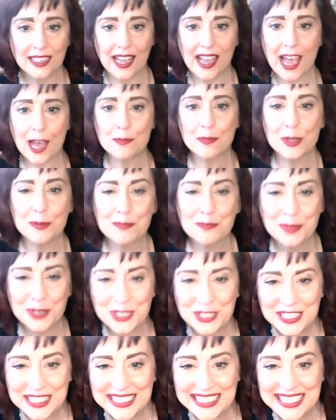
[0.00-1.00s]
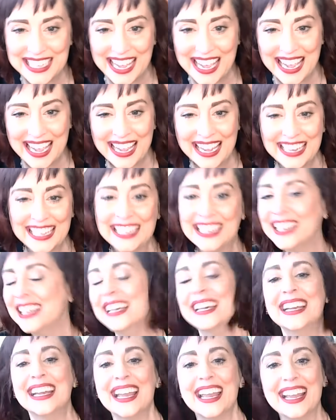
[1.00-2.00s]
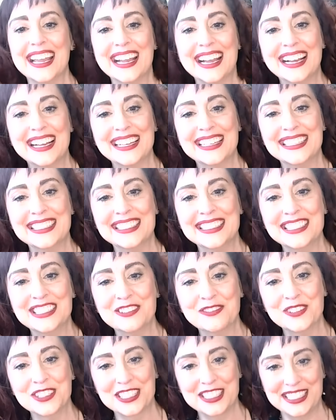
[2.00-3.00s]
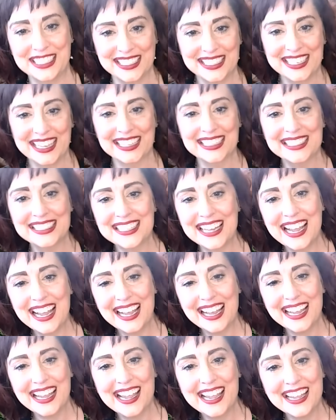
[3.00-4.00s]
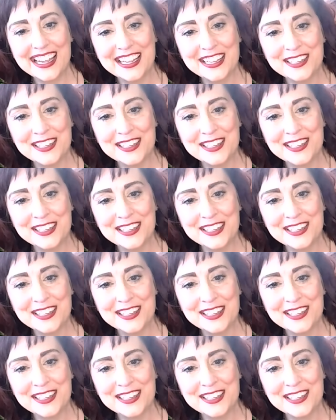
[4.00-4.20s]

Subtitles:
Happy birthday, and we'll see you next time.